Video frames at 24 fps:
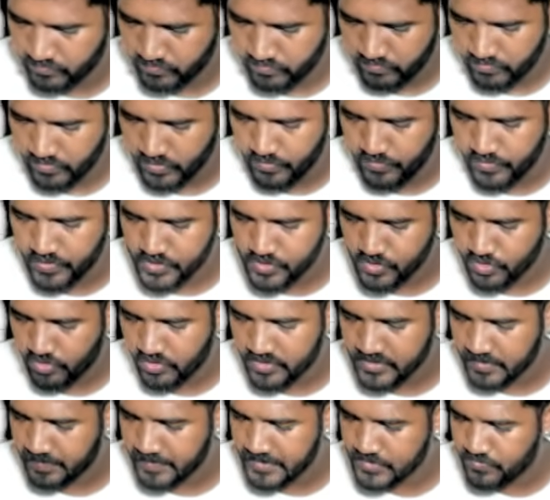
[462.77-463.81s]
The first
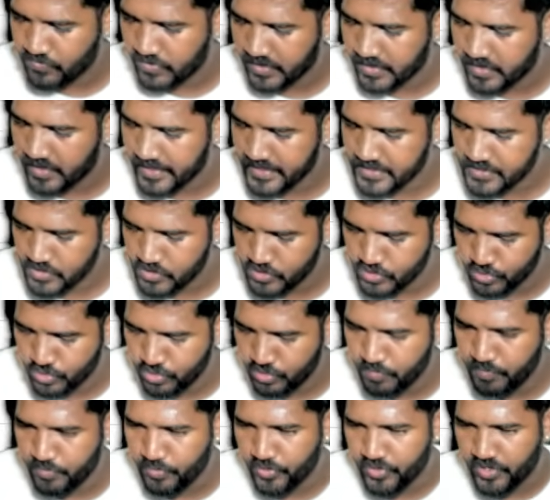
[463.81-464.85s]
concept is what, guys?
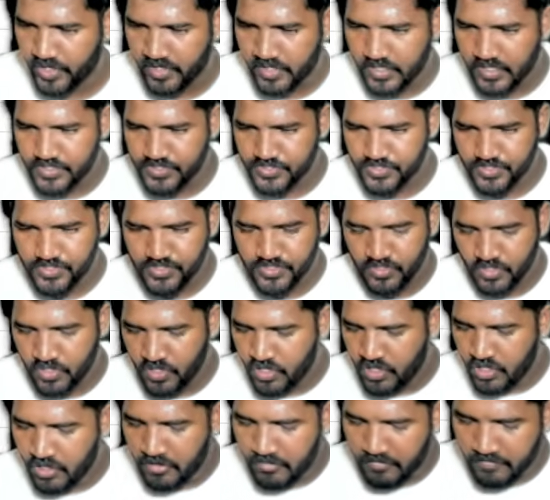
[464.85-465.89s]
DuPont analysis.
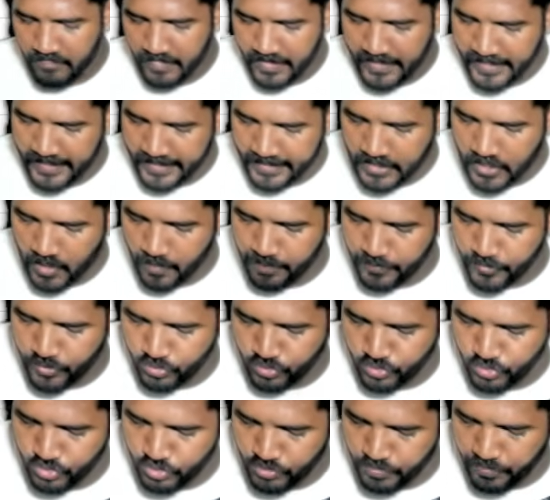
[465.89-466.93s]
When it come to
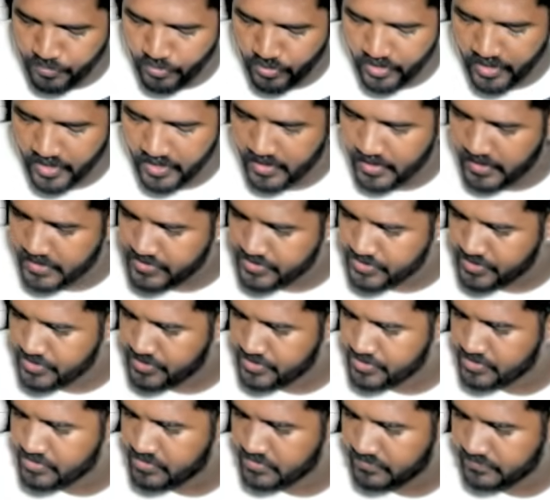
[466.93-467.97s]
DuPont
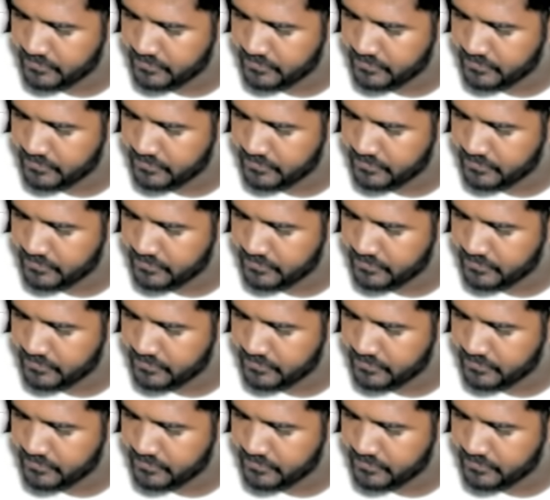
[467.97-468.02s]
analysis,